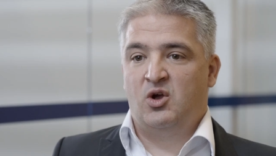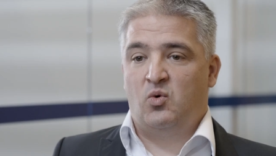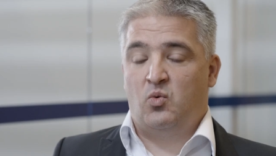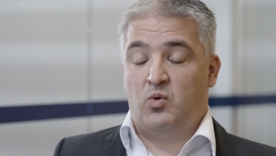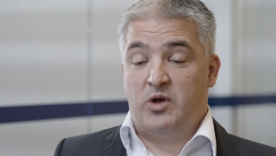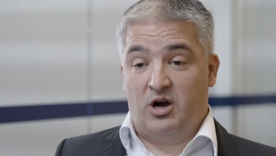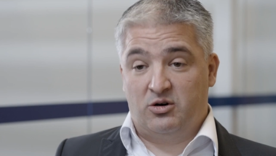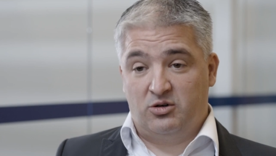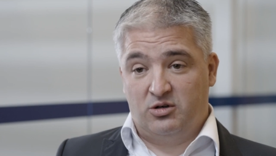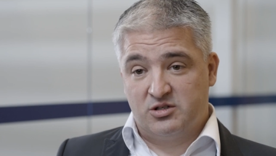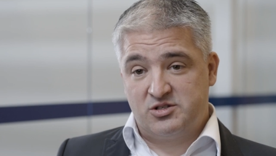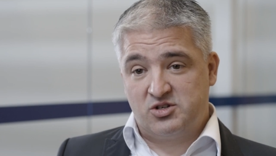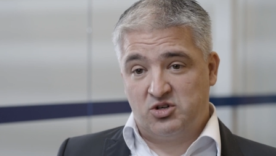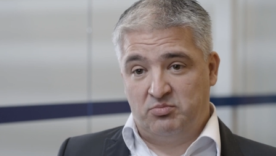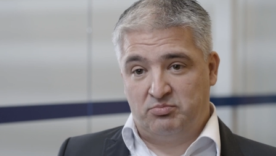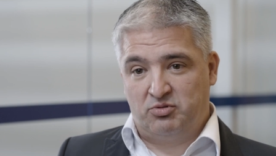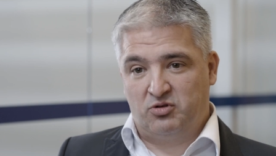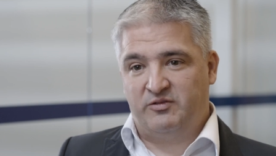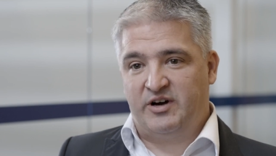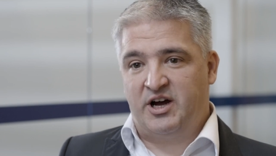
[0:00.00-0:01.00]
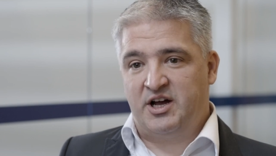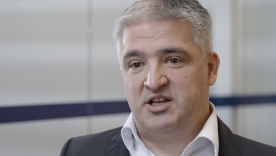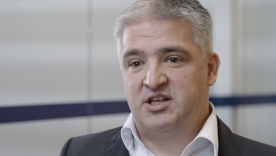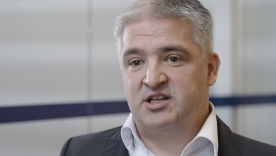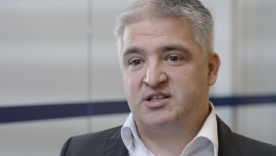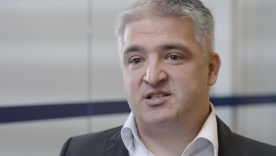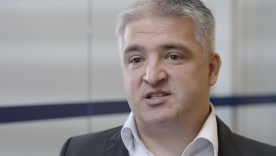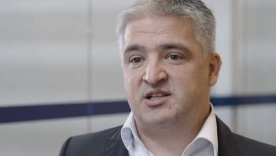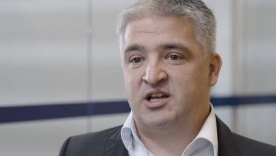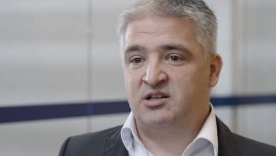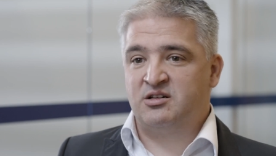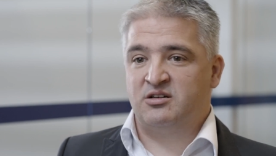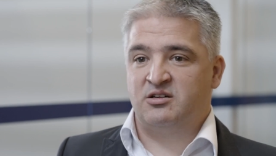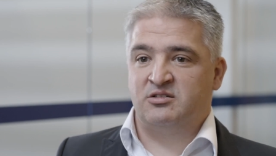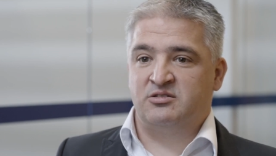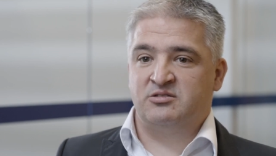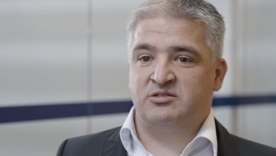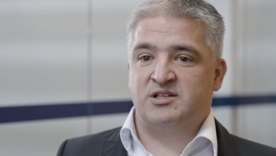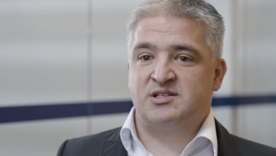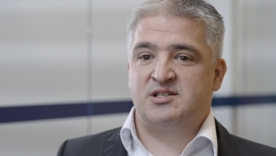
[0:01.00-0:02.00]
We are also providing
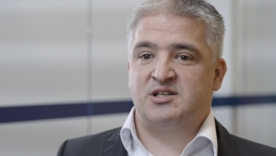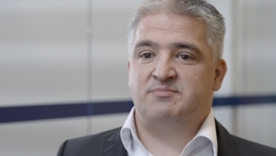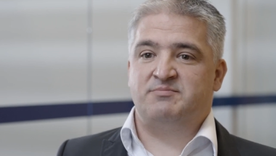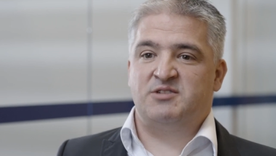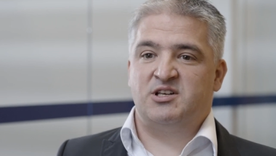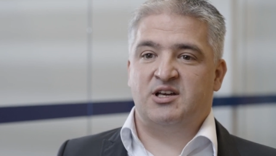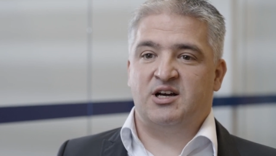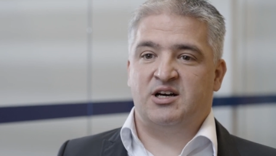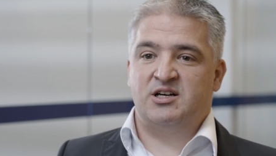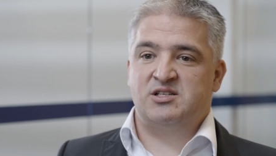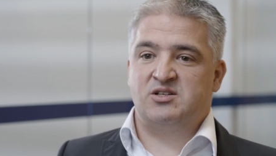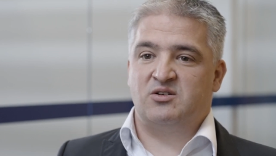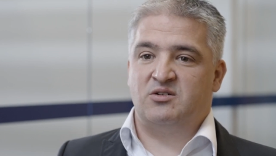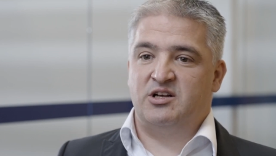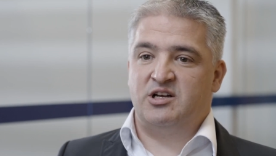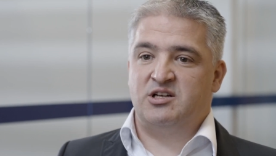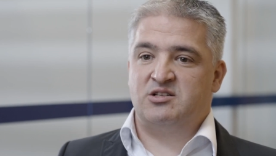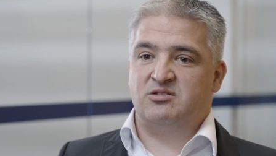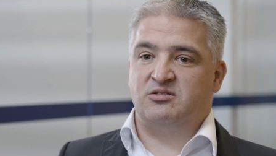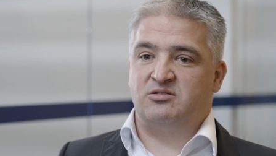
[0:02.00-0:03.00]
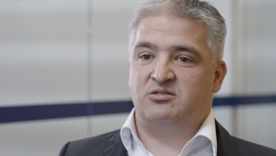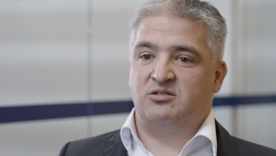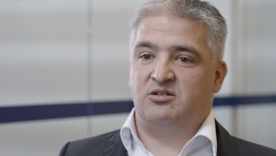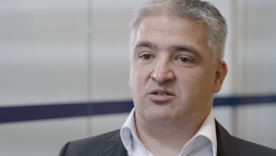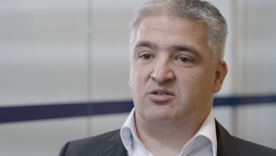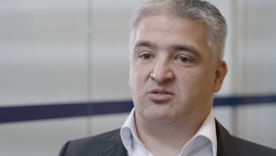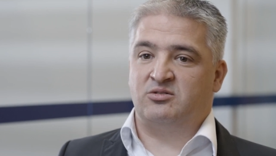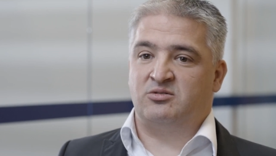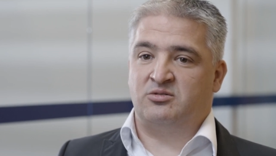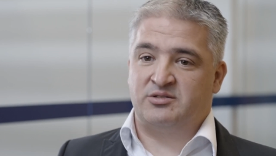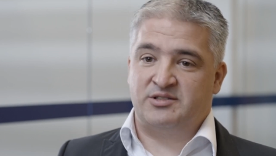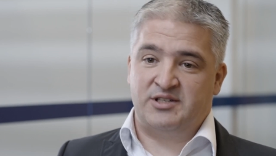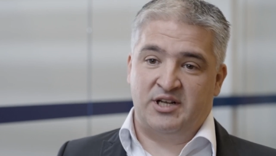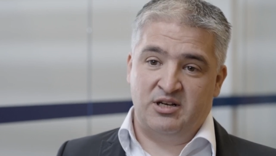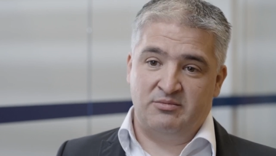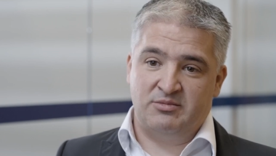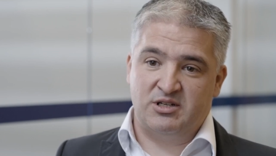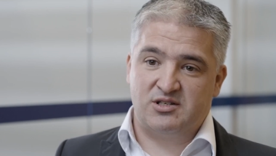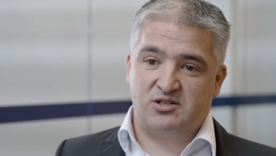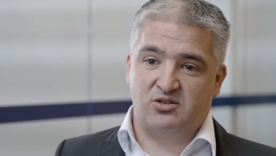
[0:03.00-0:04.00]
standalone aseptic isolator or containment